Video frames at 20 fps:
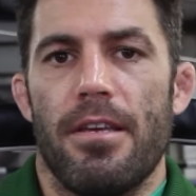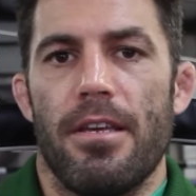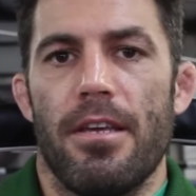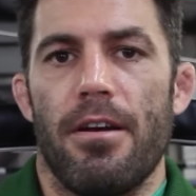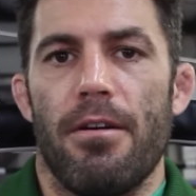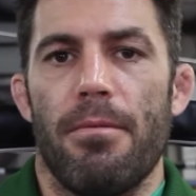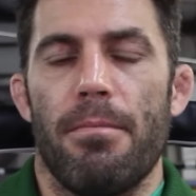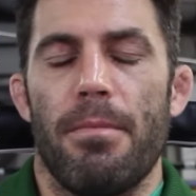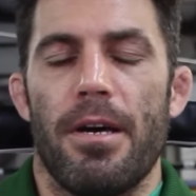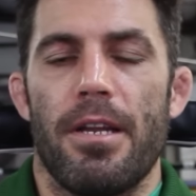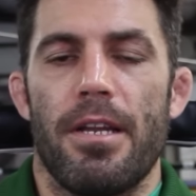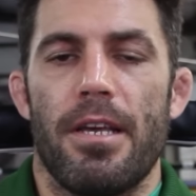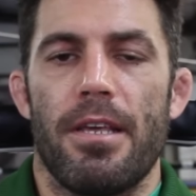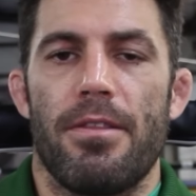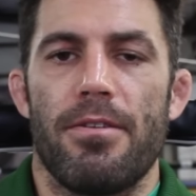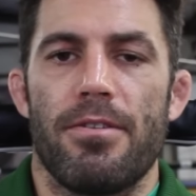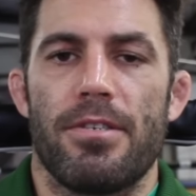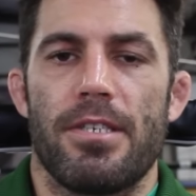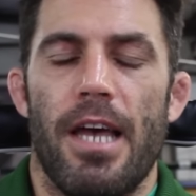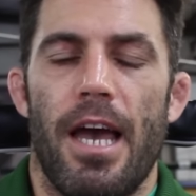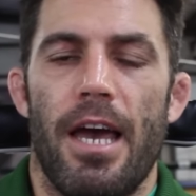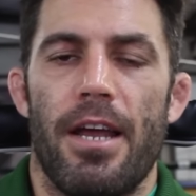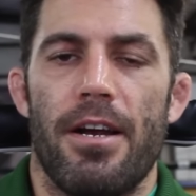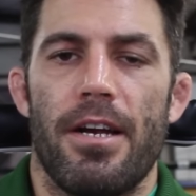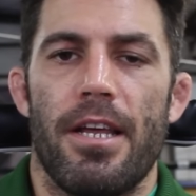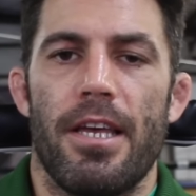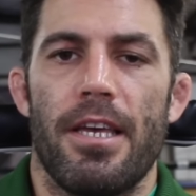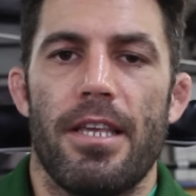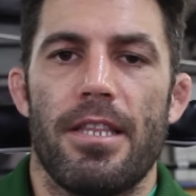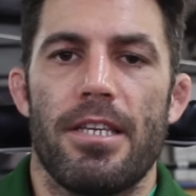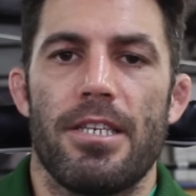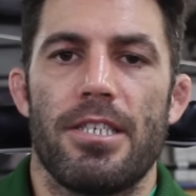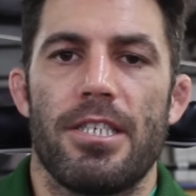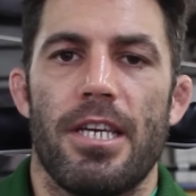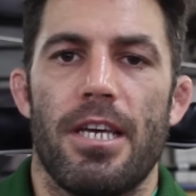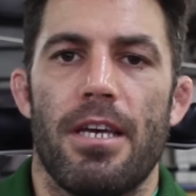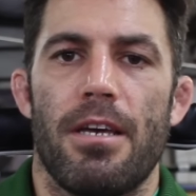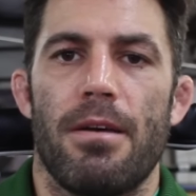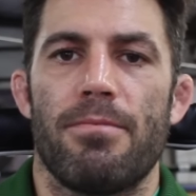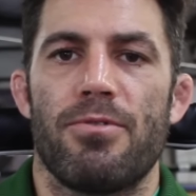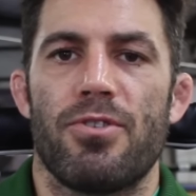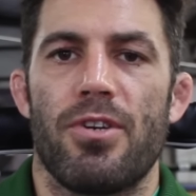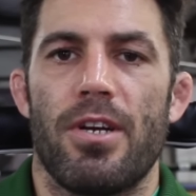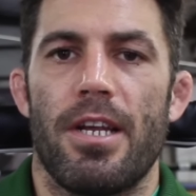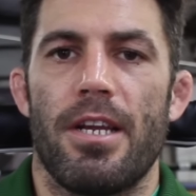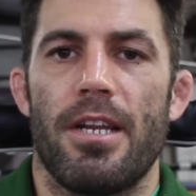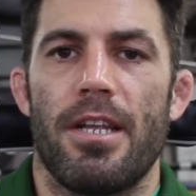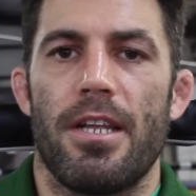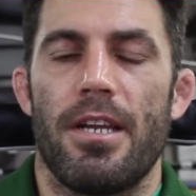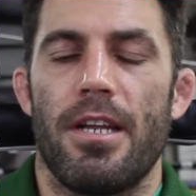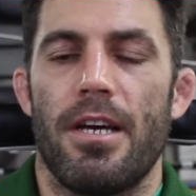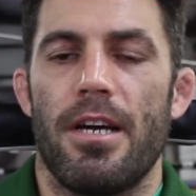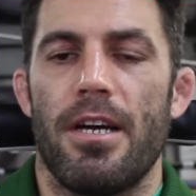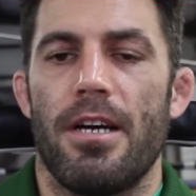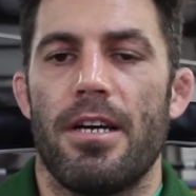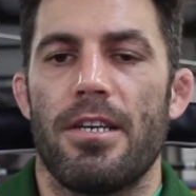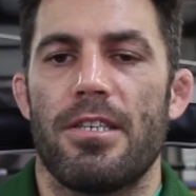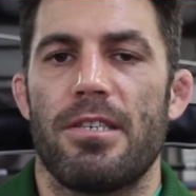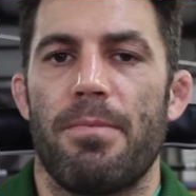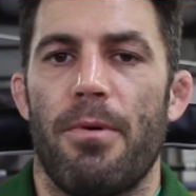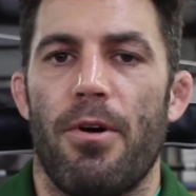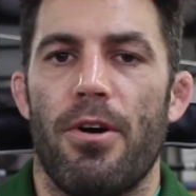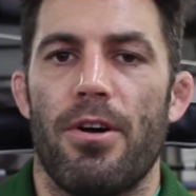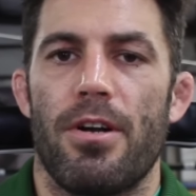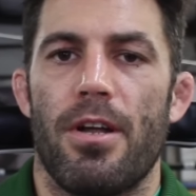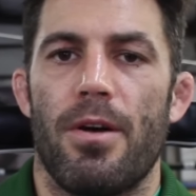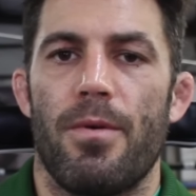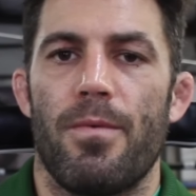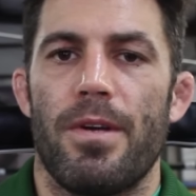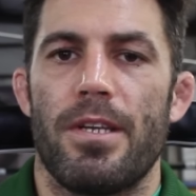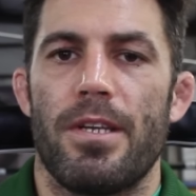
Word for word: You know, Monday through Saturday in the gym, training, uh, sparring on